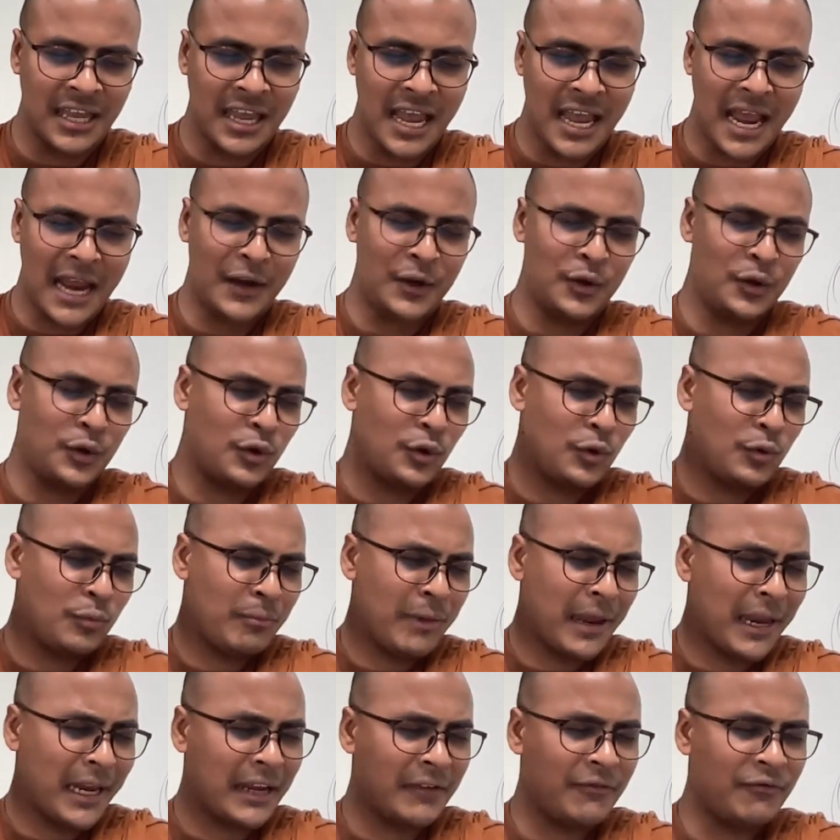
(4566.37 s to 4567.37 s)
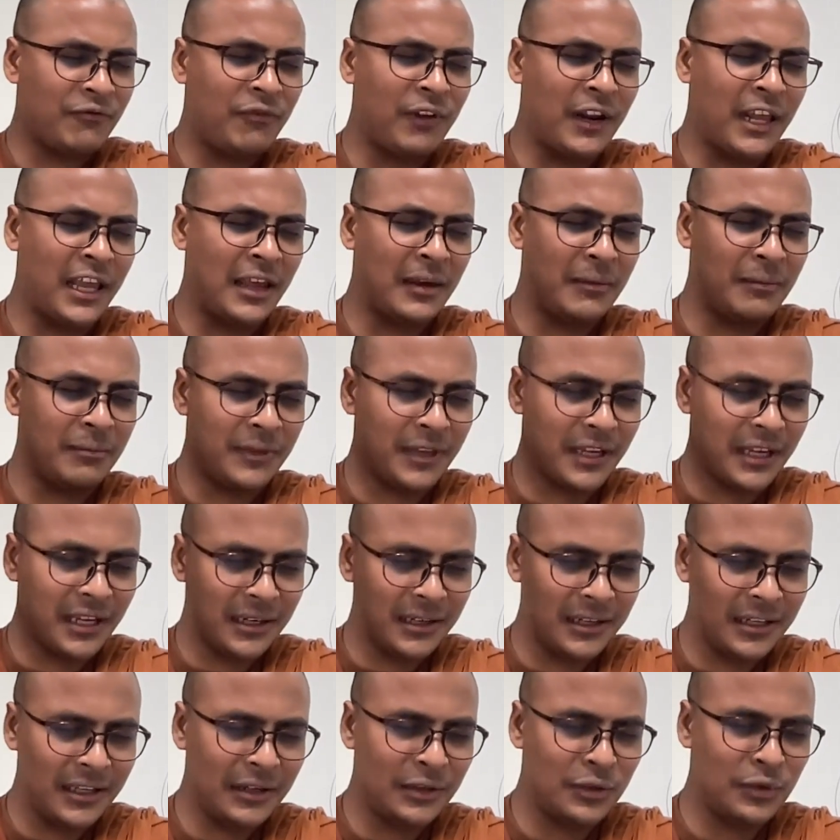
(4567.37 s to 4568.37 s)
and you make a film
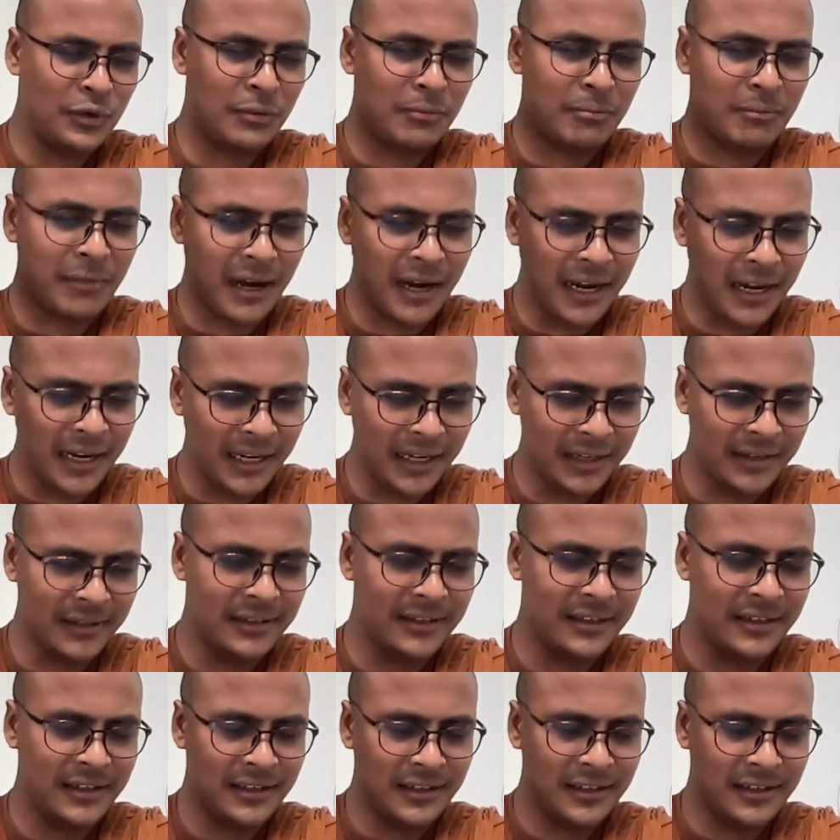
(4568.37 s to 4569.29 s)
in your mind.